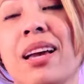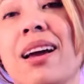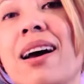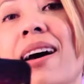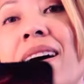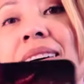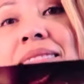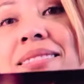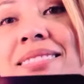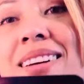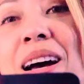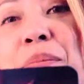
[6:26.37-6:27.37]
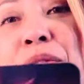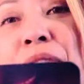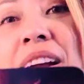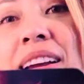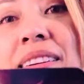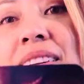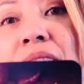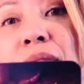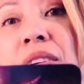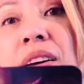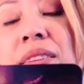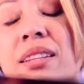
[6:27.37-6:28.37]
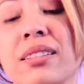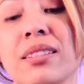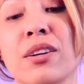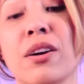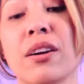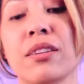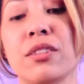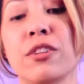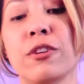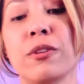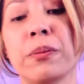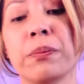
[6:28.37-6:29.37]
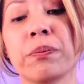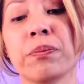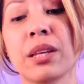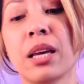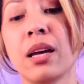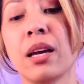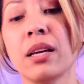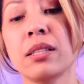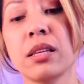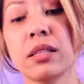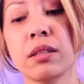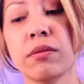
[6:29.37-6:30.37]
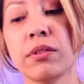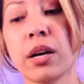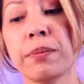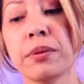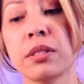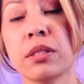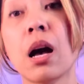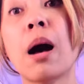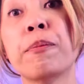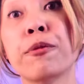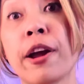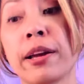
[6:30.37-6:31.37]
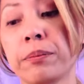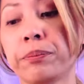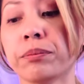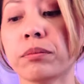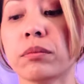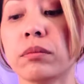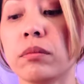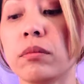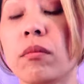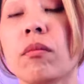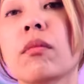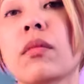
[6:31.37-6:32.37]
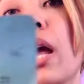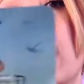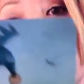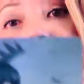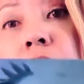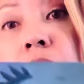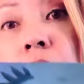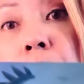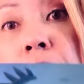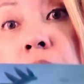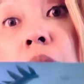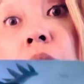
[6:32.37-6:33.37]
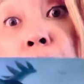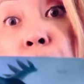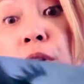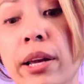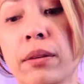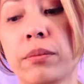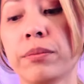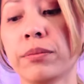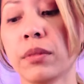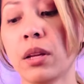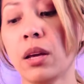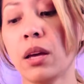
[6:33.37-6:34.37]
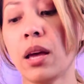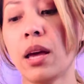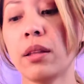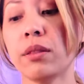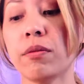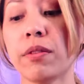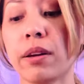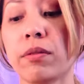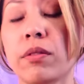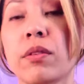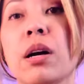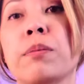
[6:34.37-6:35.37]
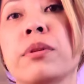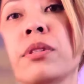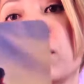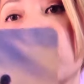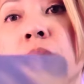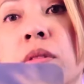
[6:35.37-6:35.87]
Ah, upright, I felt this card too. Six of Cups, upright. Ace of Cups, upright. And the Five of Cups.